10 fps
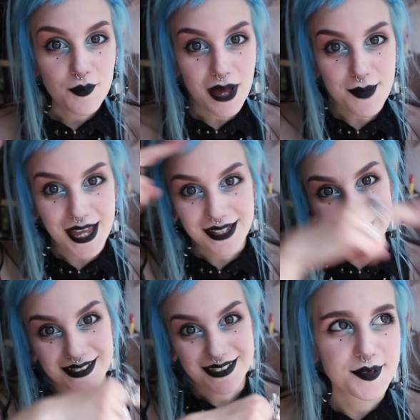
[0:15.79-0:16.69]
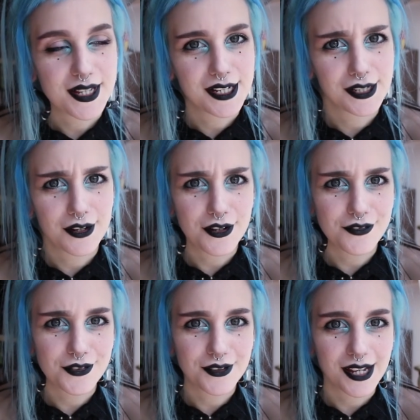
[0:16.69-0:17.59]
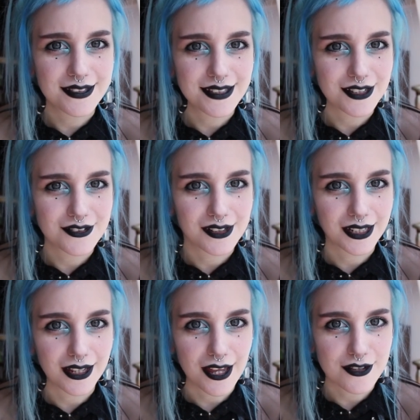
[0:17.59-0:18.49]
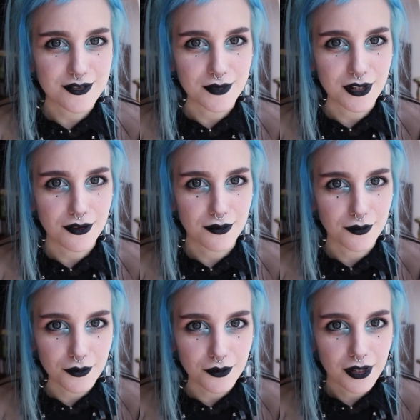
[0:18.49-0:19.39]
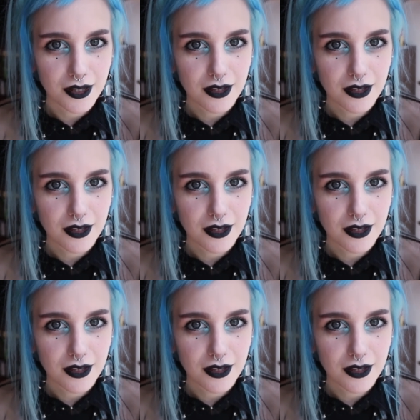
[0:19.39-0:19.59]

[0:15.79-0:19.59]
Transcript: my bangs. A lot of you guys actually asked me through